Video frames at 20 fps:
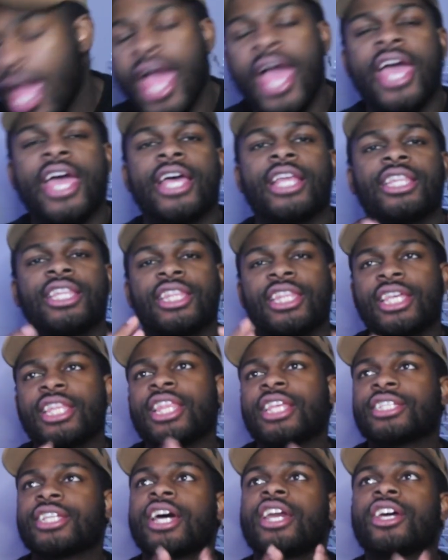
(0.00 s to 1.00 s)
And the thing
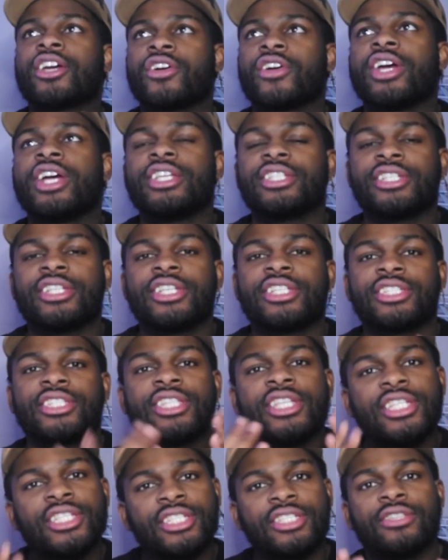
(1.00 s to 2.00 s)
that's kind of crazy is
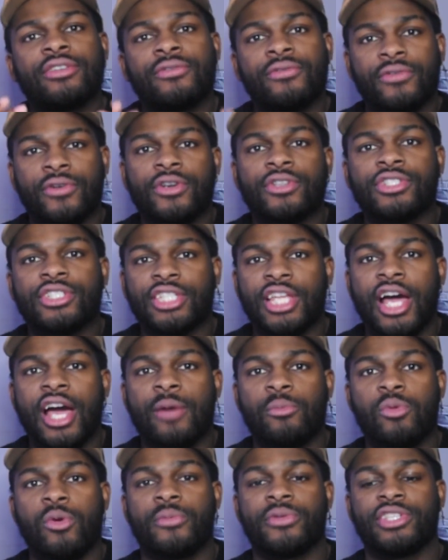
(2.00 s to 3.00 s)
this is the first
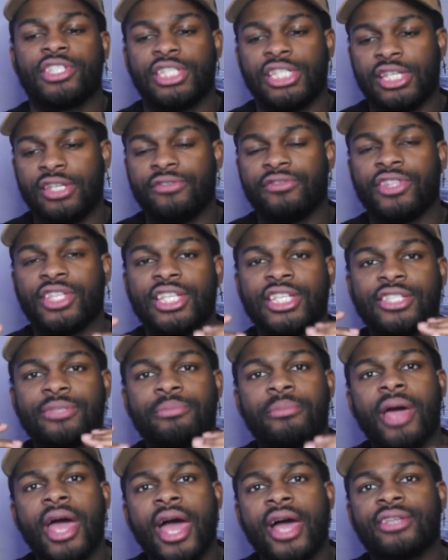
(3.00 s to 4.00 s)
time where we're seeing these
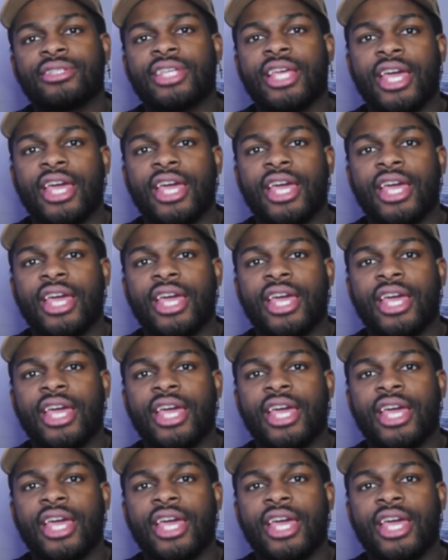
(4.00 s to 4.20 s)
mass